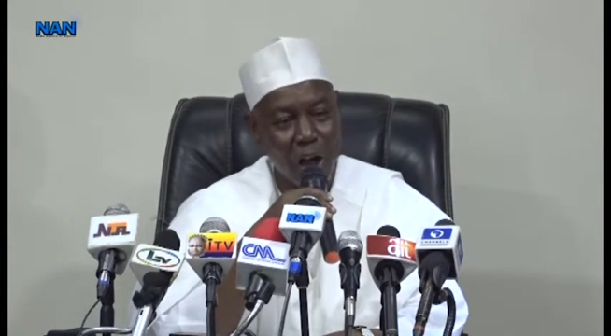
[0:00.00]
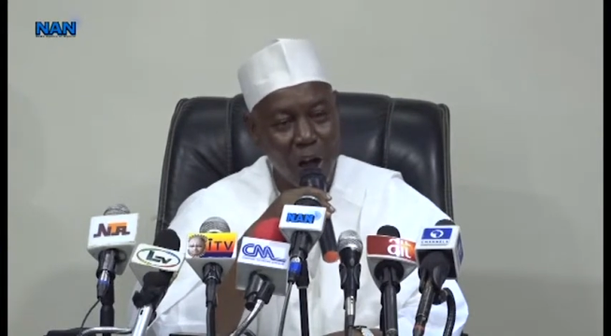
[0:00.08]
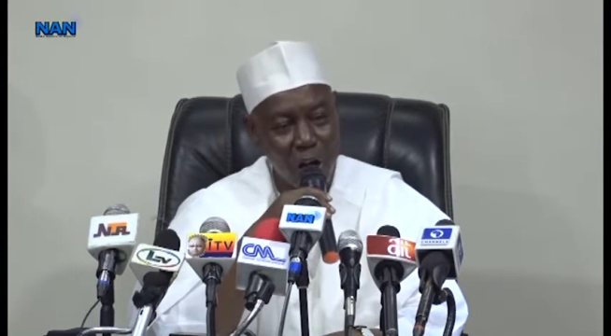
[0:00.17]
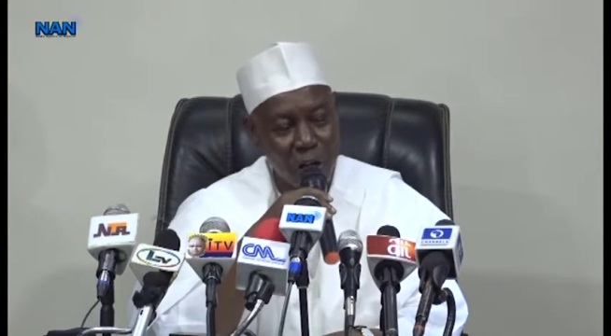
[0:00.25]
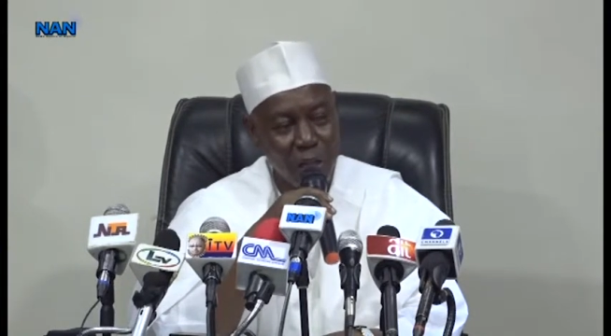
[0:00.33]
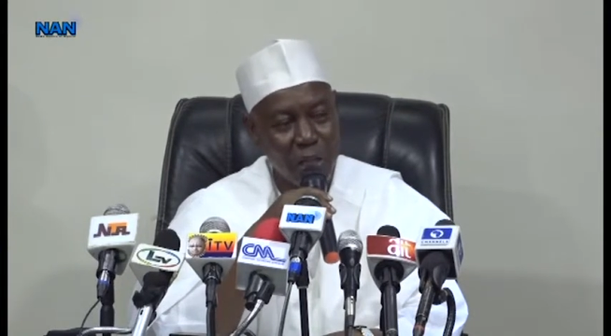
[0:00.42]

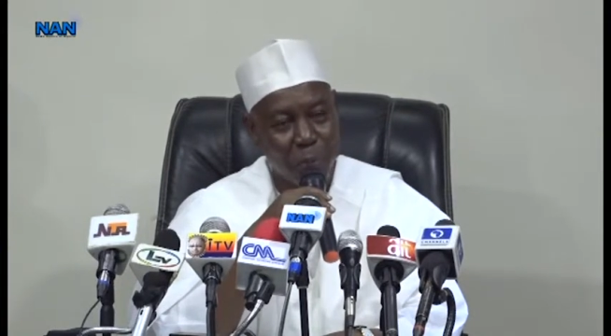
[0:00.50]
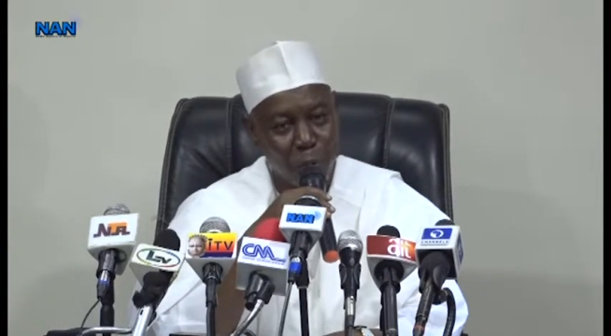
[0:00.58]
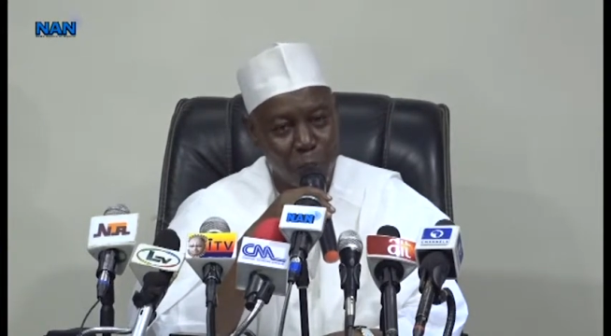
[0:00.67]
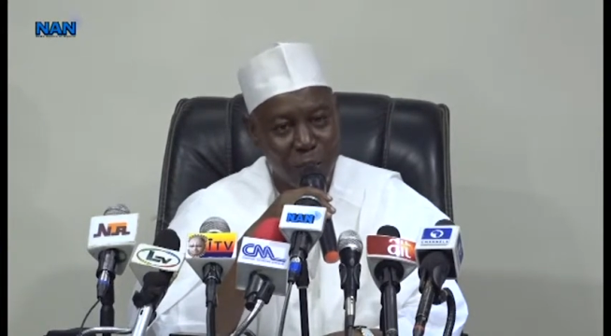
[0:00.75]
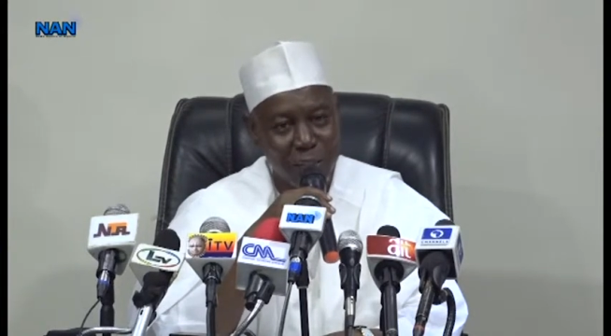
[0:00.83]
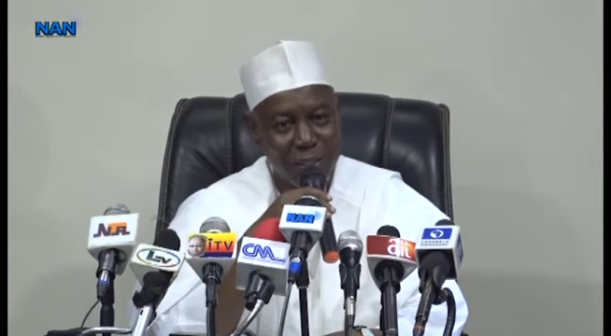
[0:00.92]
on the
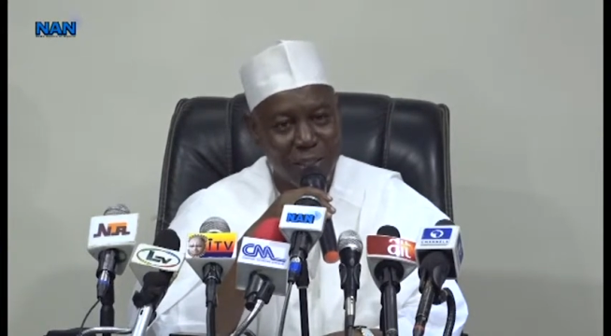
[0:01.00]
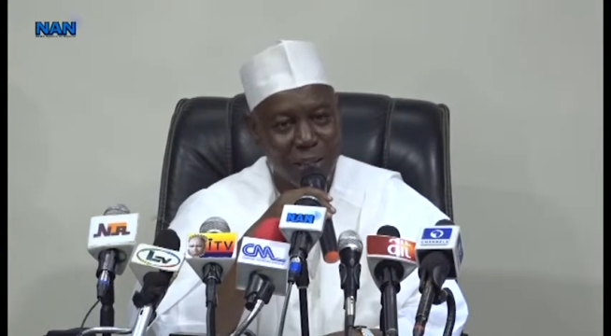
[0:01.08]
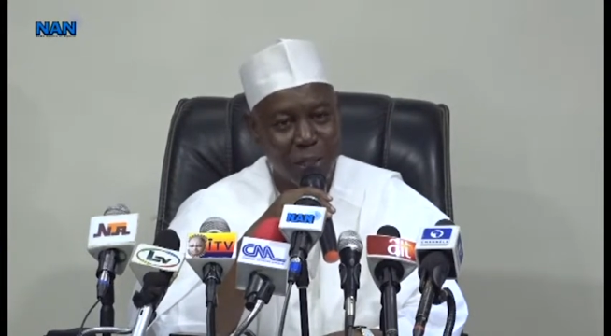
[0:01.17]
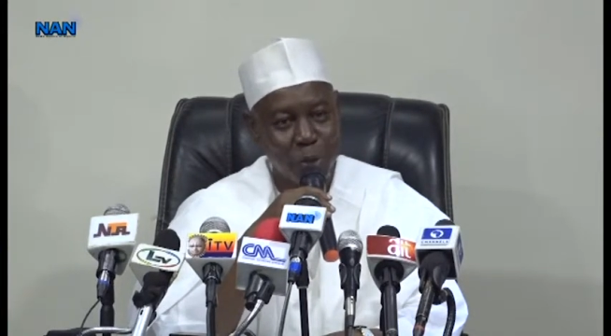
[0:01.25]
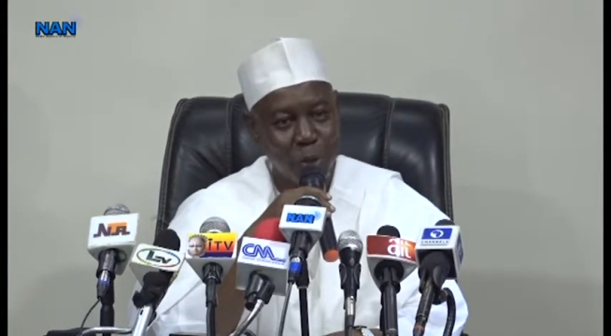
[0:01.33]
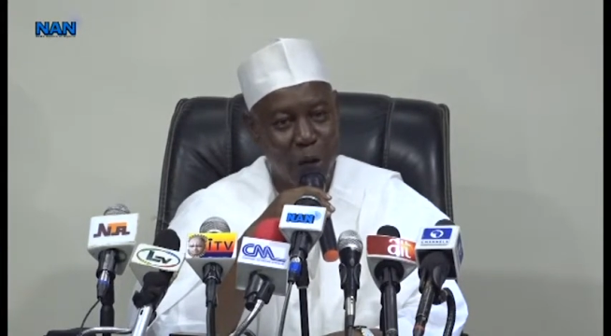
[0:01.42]
projects
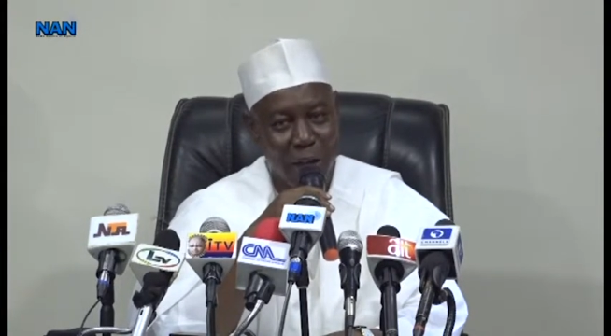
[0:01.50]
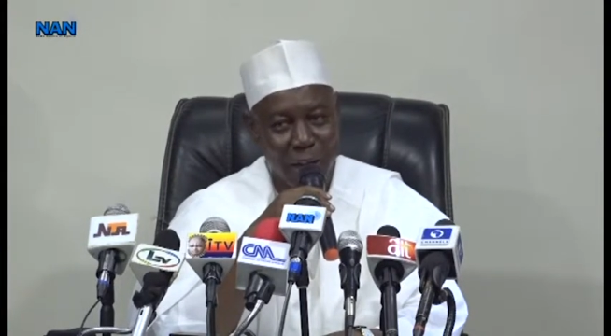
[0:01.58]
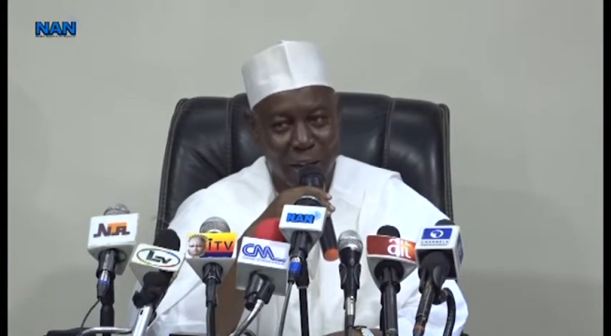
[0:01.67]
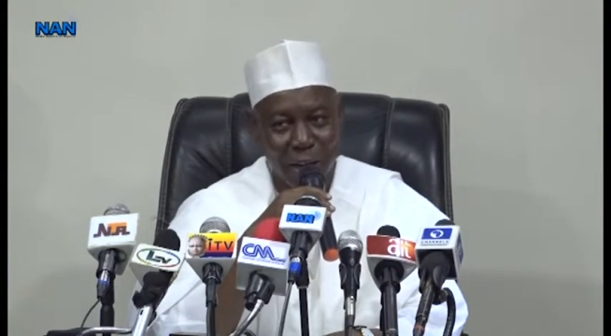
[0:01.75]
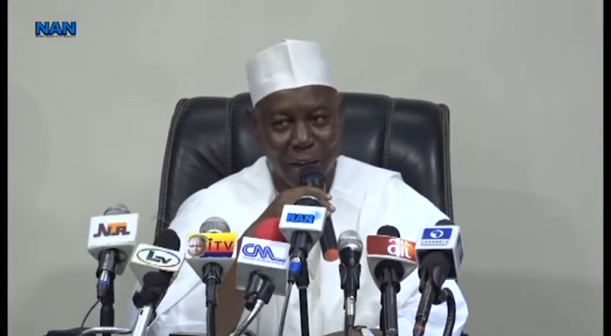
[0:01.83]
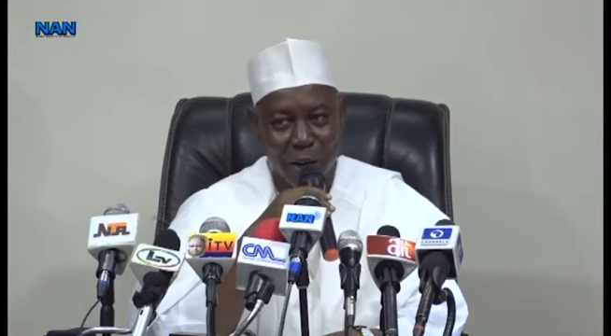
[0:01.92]
that you are
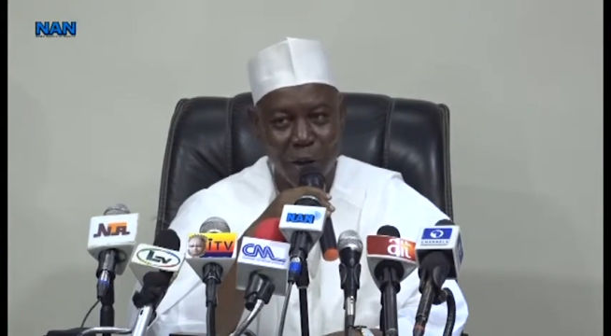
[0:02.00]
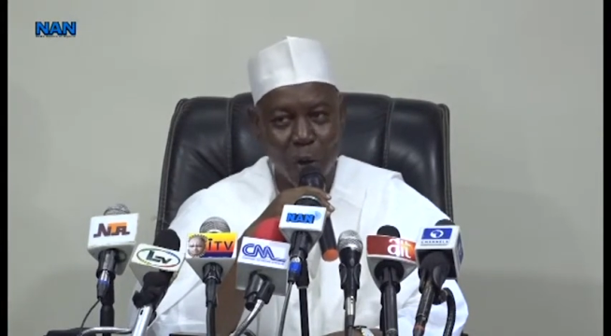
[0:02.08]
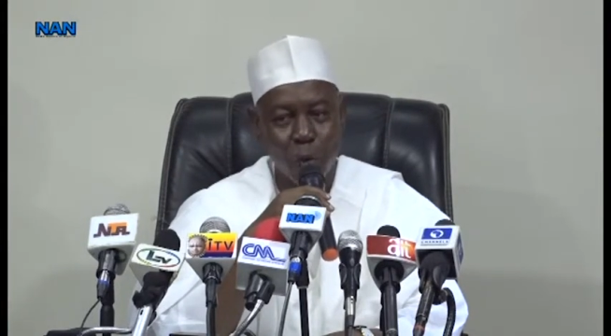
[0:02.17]
handling.